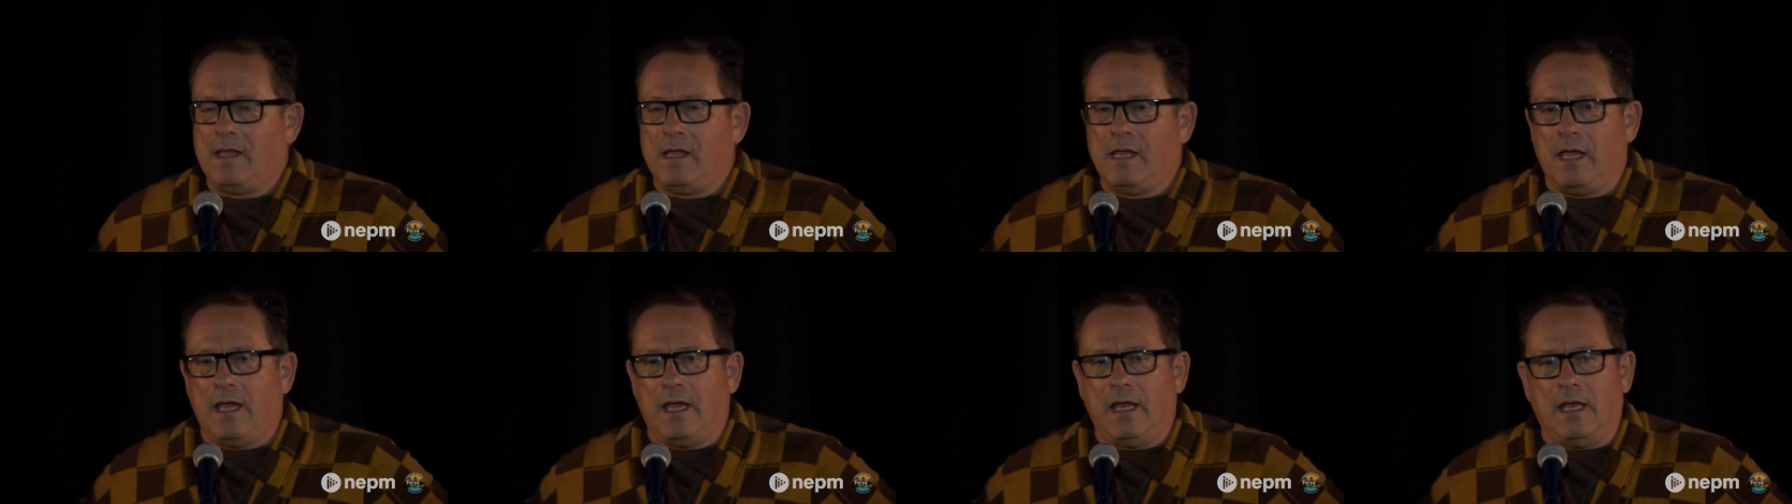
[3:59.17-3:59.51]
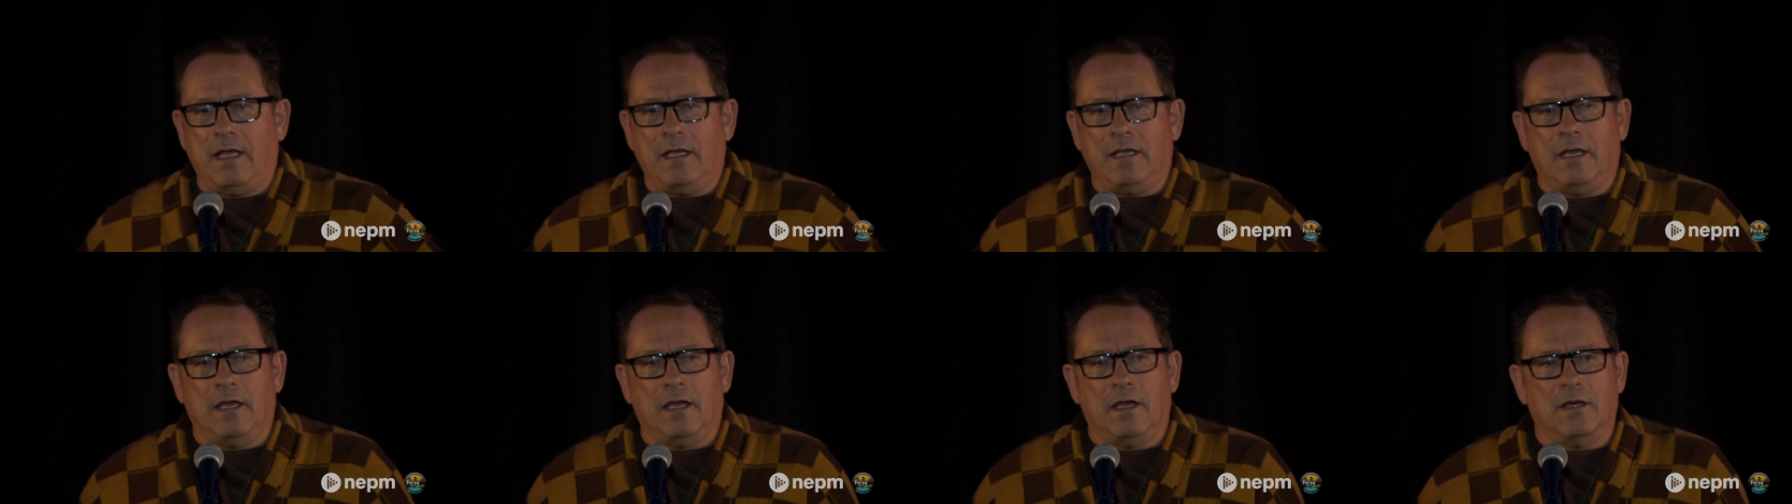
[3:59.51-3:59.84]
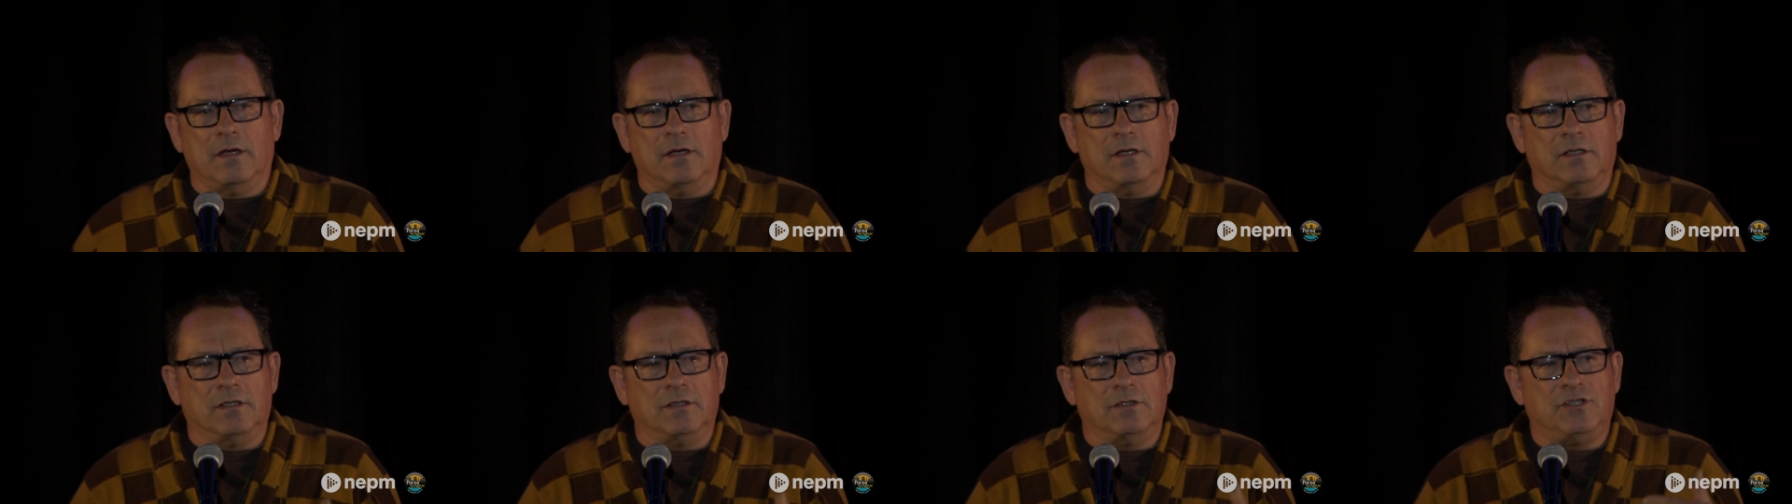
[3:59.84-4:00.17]
And
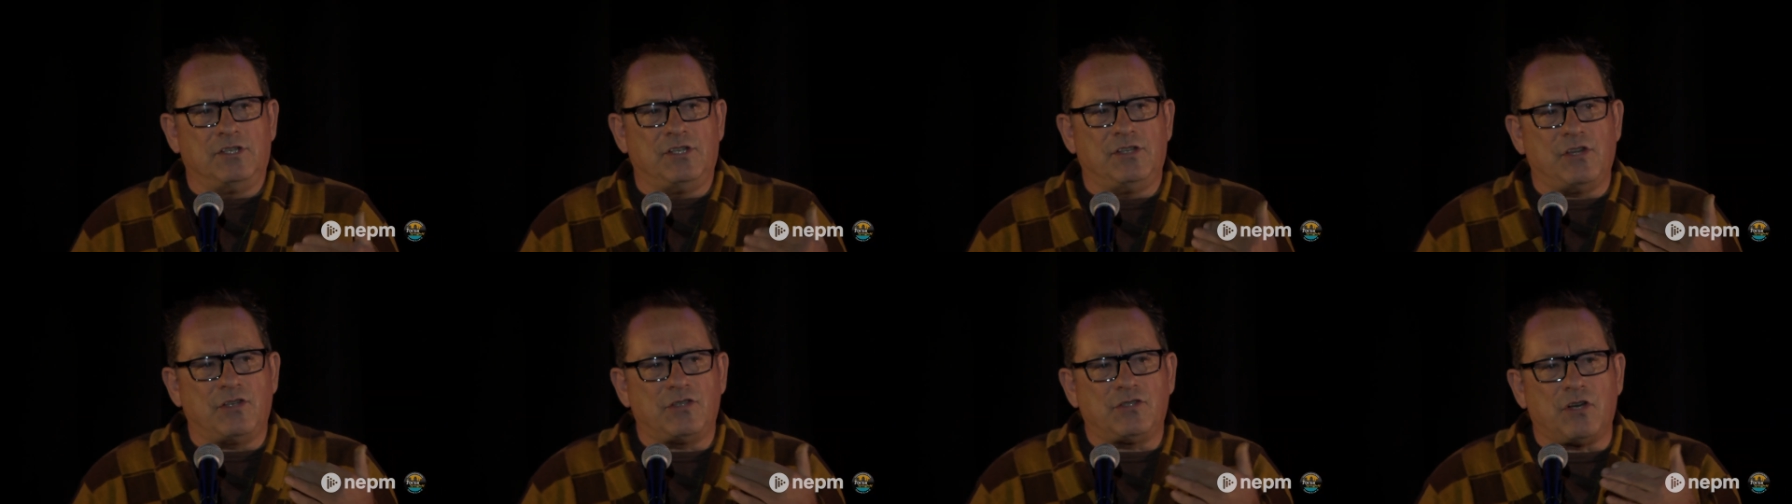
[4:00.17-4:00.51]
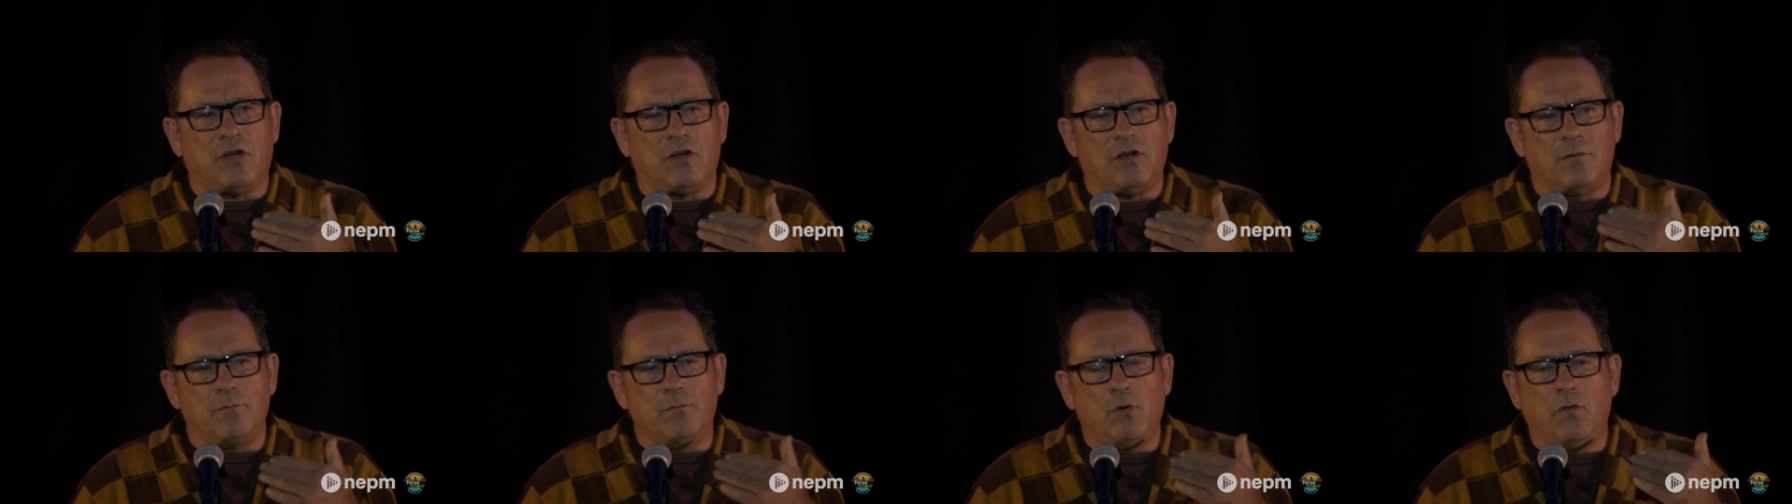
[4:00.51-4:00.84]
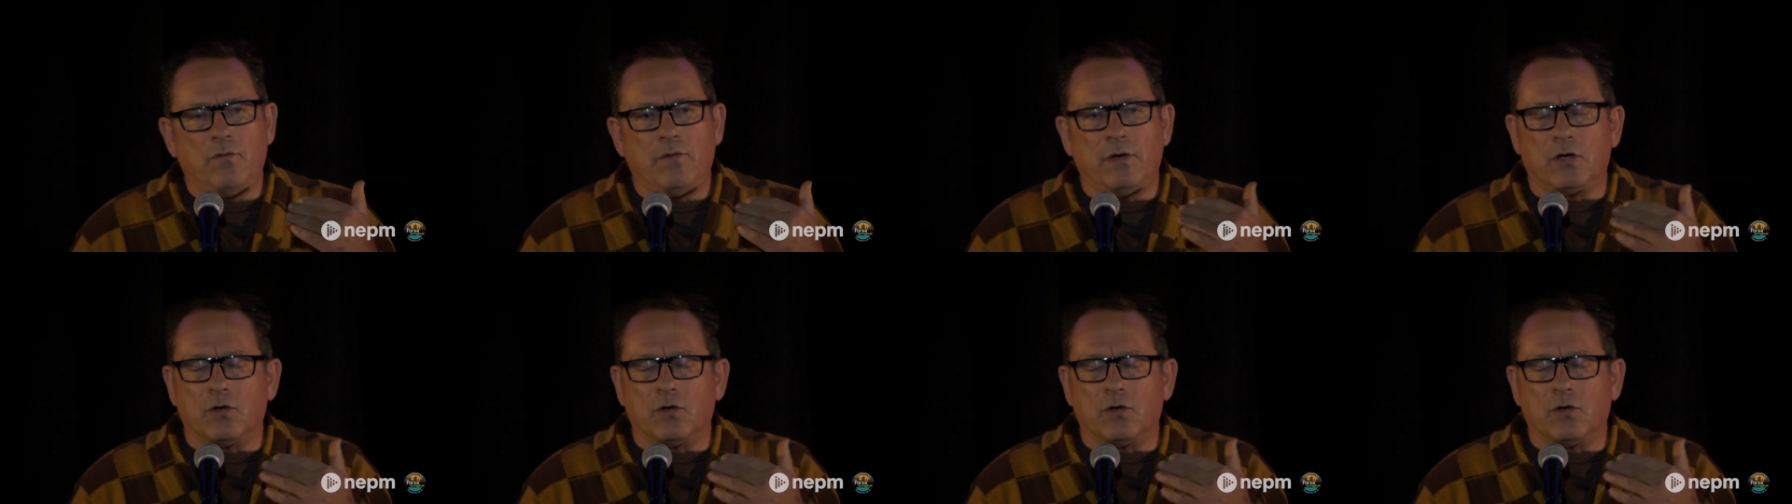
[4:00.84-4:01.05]
she just started moving